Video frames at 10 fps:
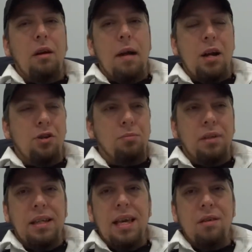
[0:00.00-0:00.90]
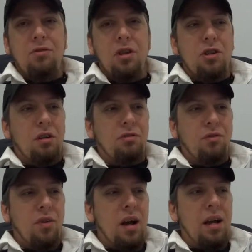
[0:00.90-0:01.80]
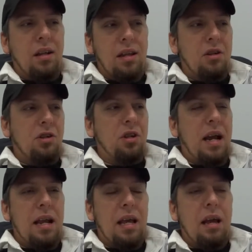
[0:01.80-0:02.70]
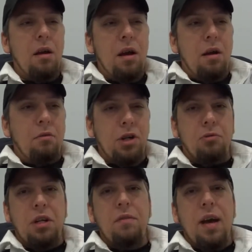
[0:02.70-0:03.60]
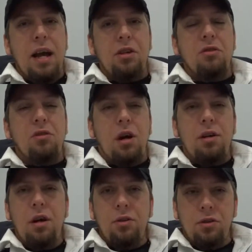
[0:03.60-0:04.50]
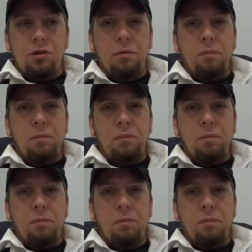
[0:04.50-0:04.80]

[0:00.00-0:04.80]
irrational beliefs to justify legislating restrictive actions on others.